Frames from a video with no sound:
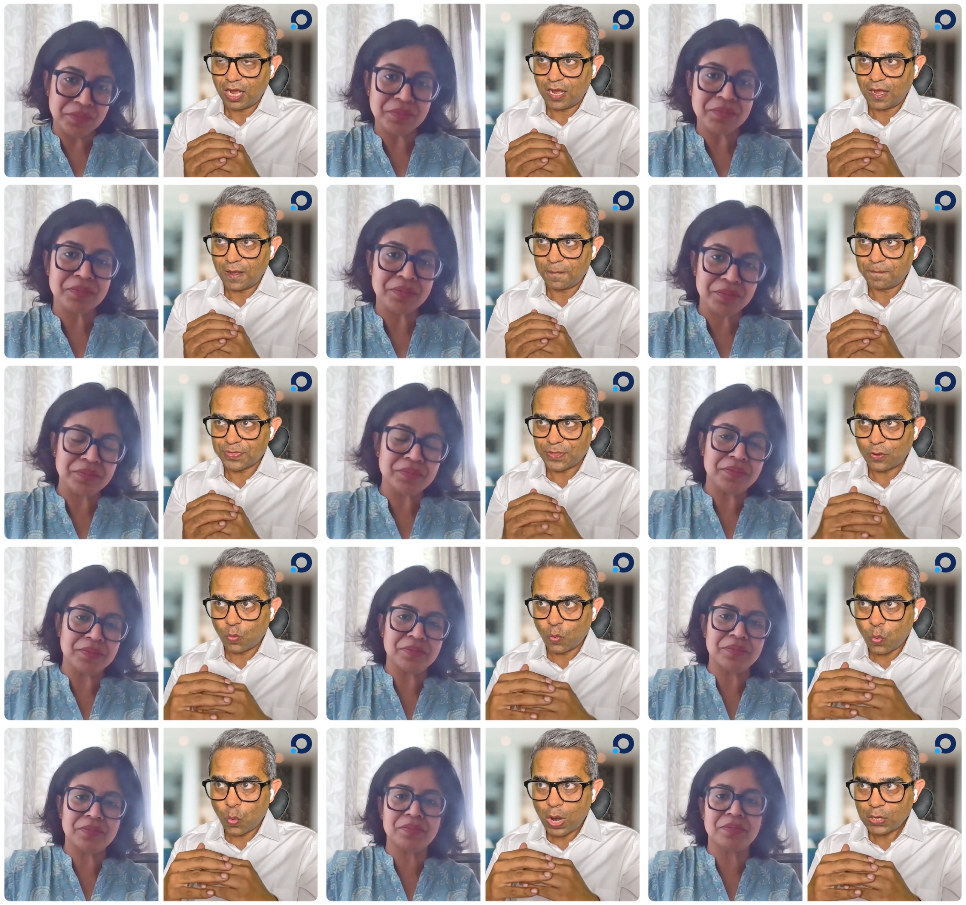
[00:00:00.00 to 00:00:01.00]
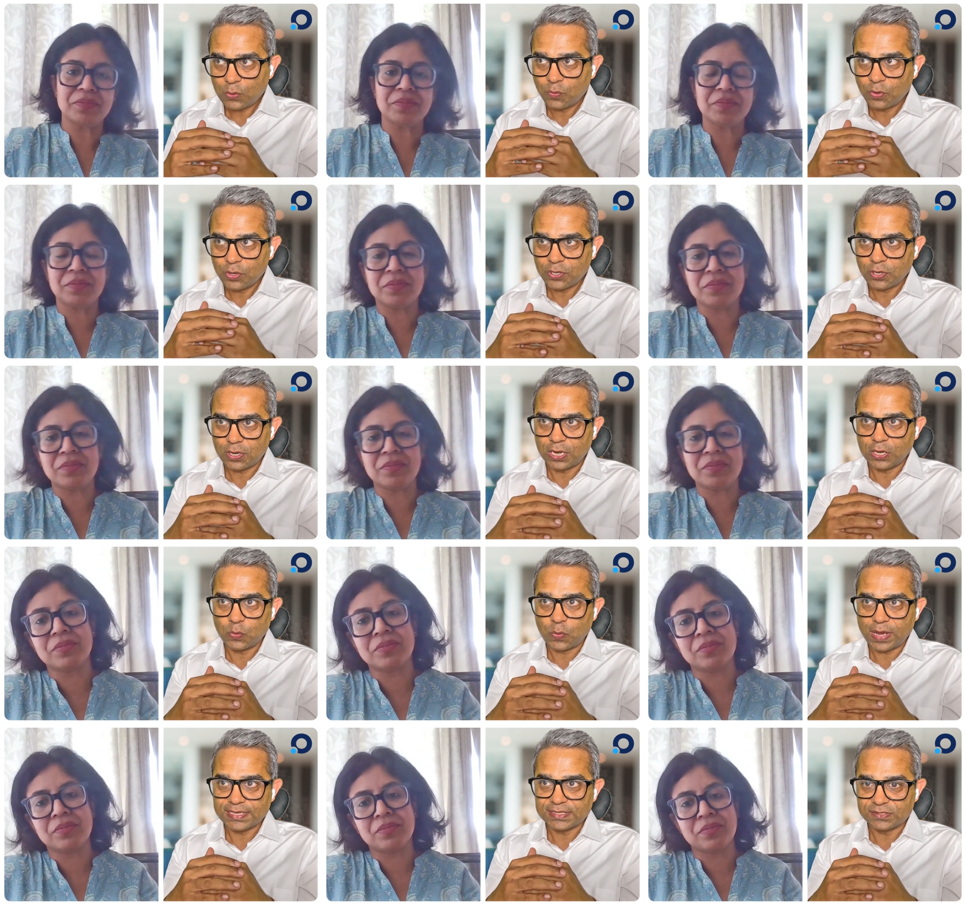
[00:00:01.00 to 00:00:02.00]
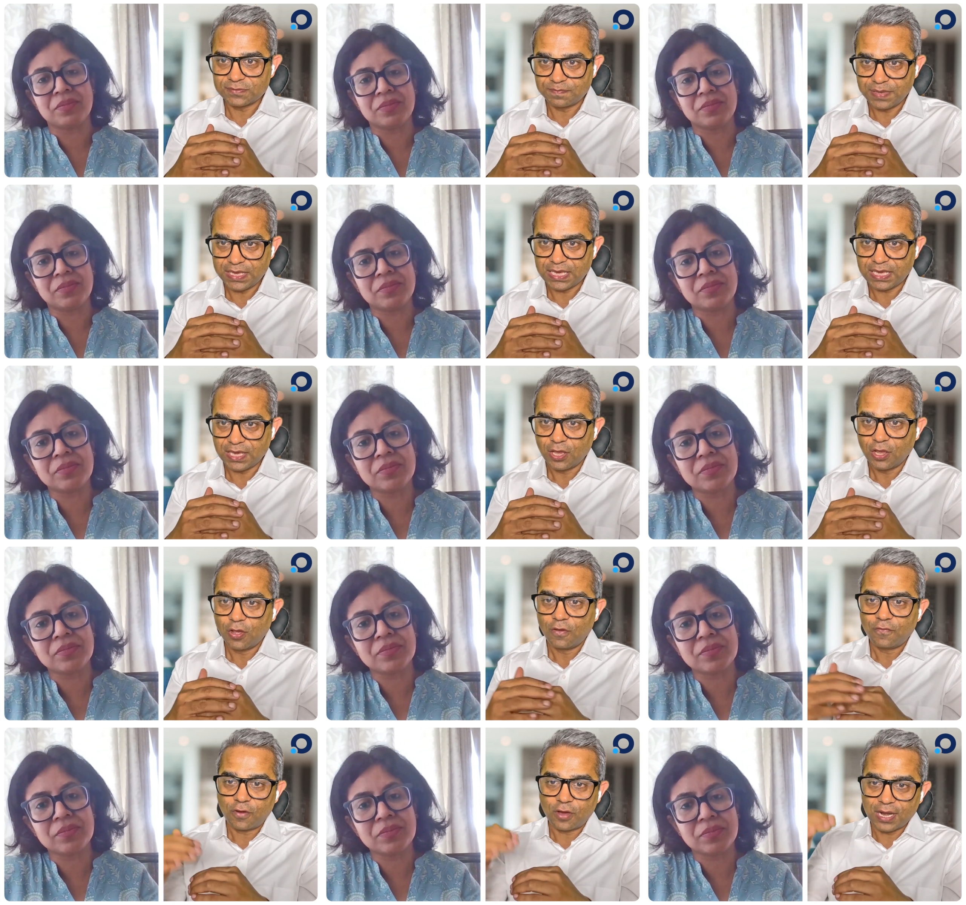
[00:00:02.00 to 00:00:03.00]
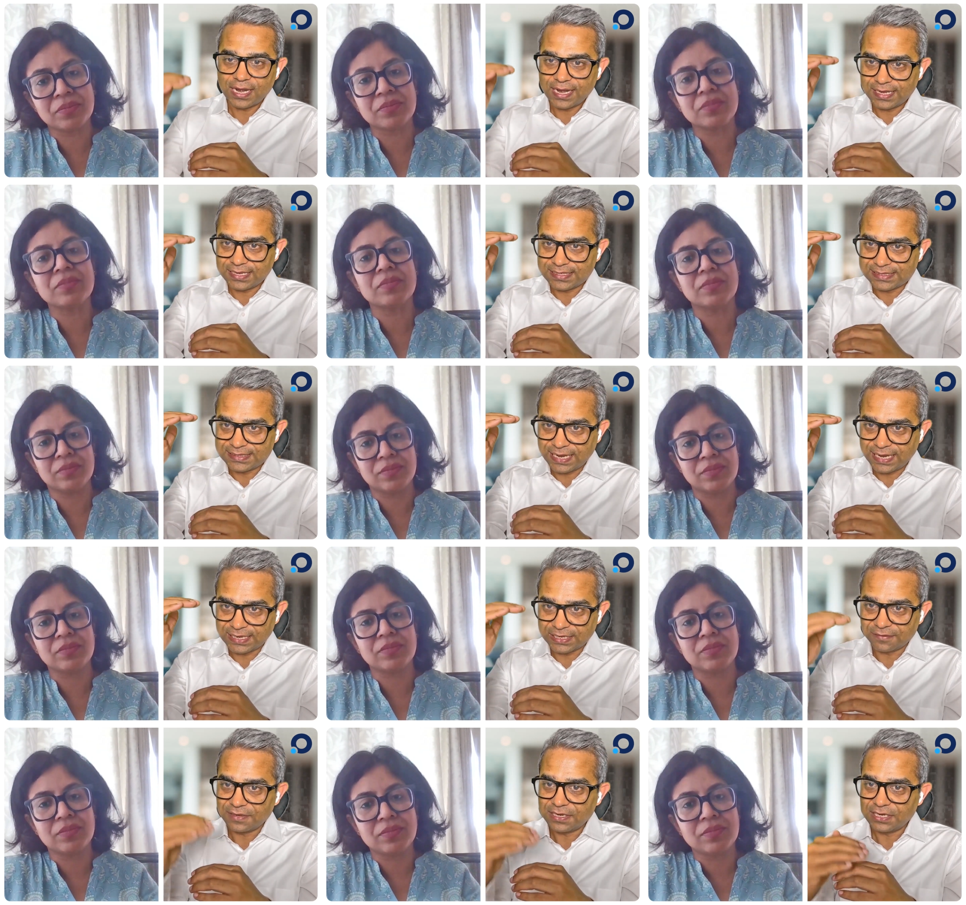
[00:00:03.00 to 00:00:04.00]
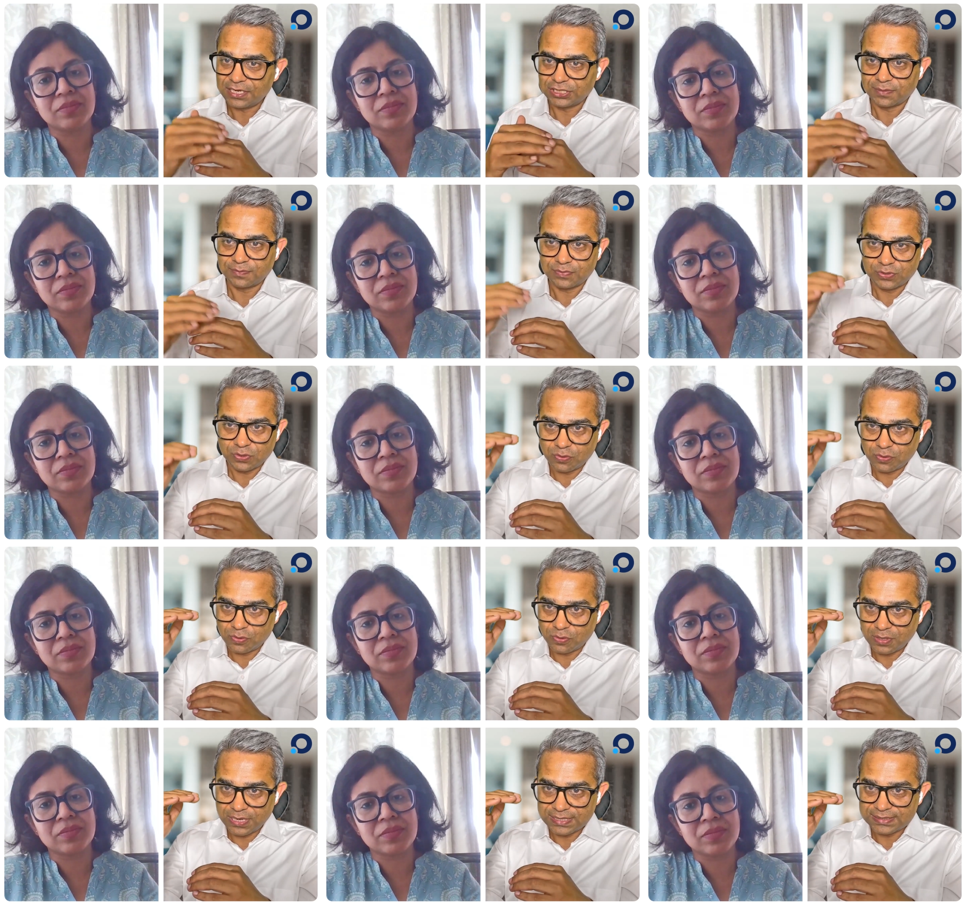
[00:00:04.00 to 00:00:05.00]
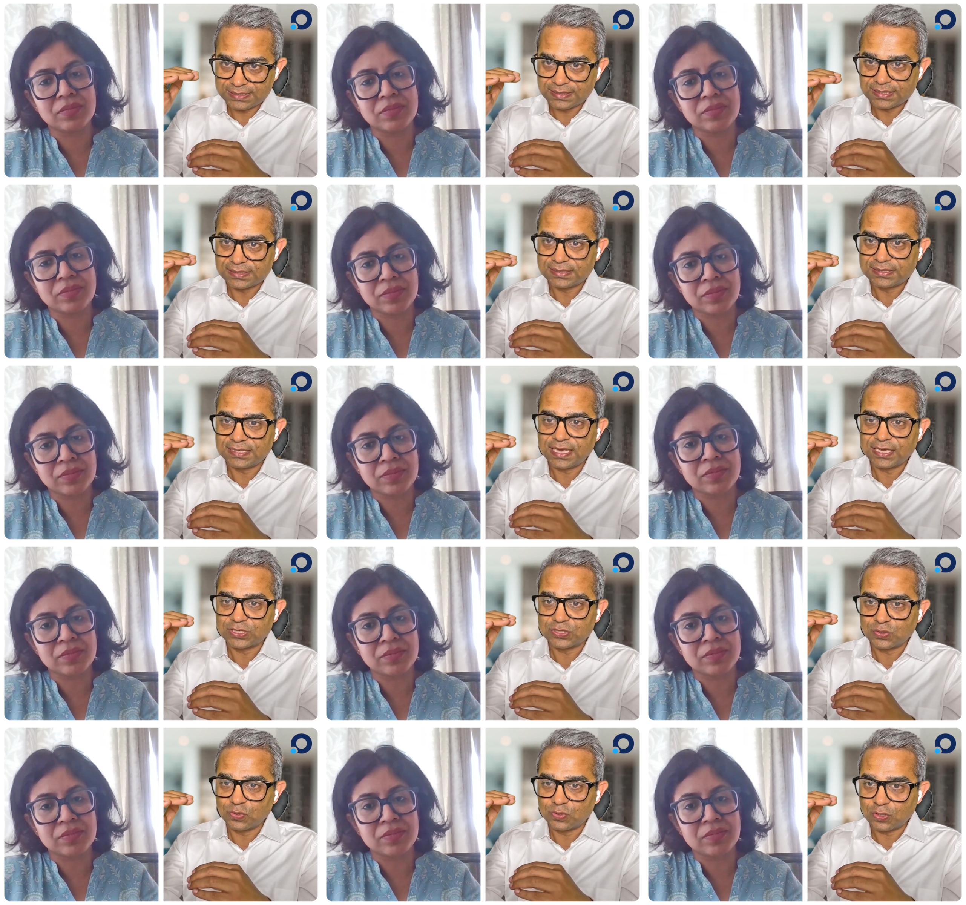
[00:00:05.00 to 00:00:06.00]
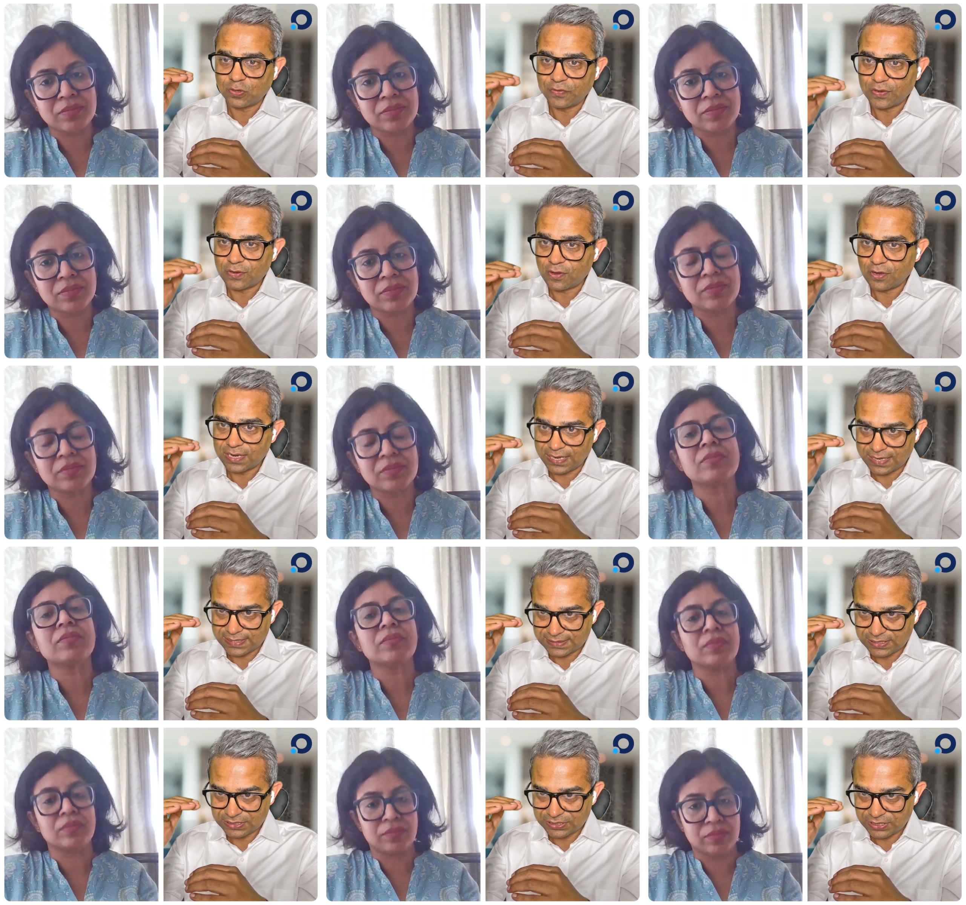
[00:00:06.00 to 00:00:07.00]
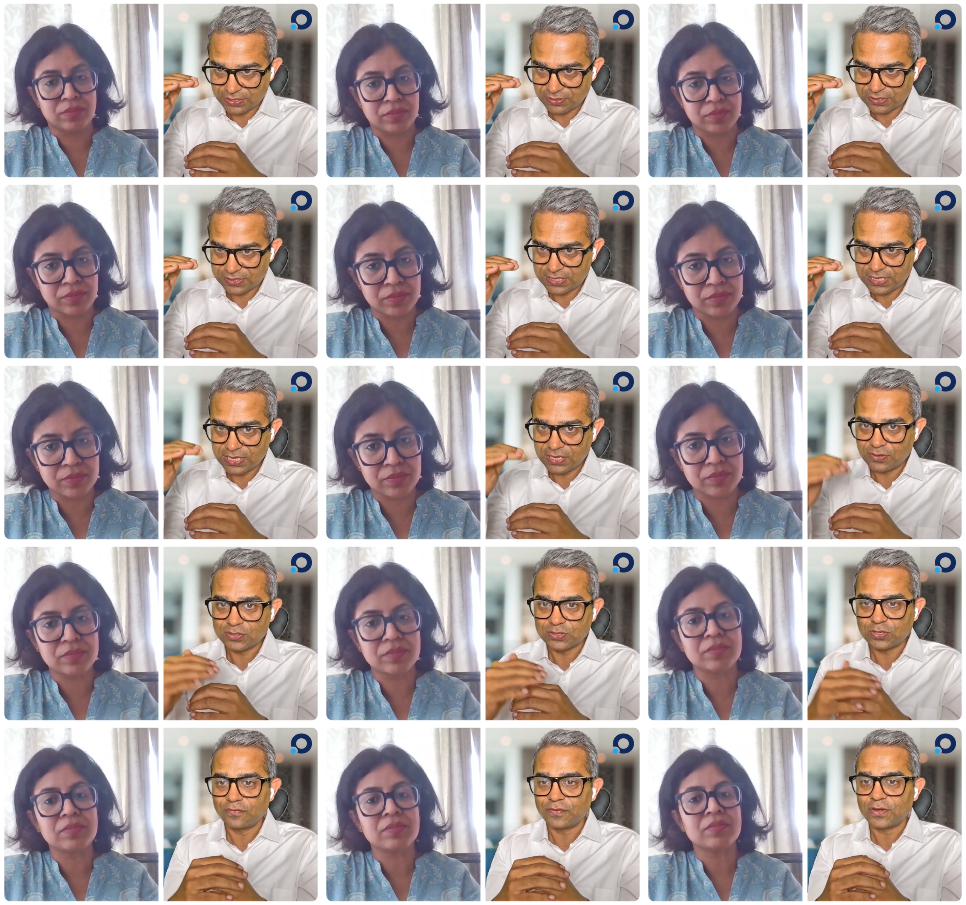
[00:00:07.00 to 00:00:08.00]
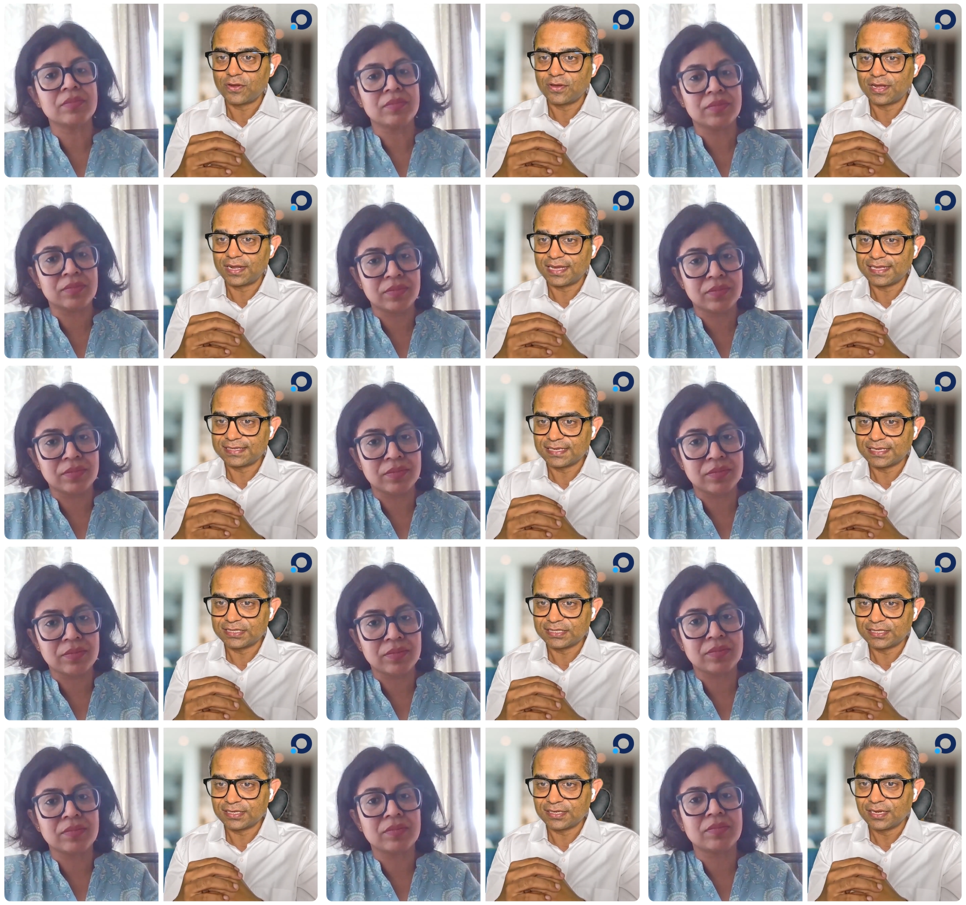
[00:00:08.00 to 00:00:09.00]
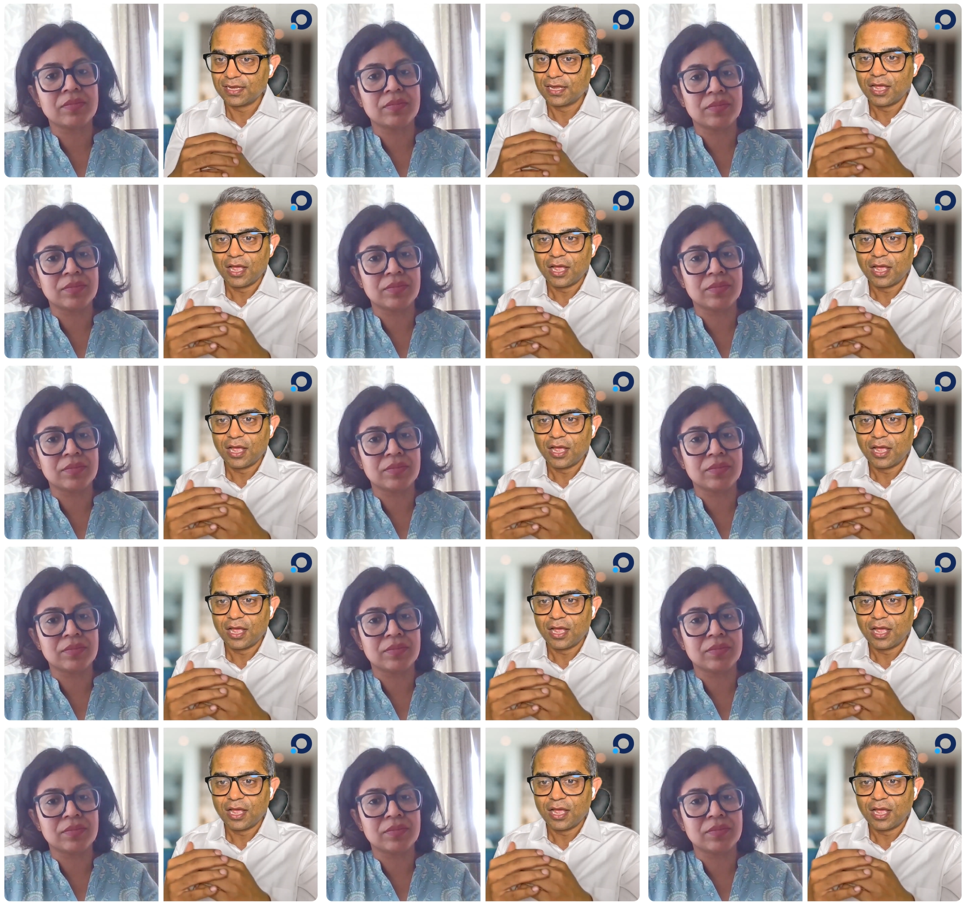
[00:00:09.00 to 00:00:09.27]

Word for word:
Speaker 1: Um, what would your advice be for an executive leadership? So, let's say the CXOs of an organization or CEOs of an organization,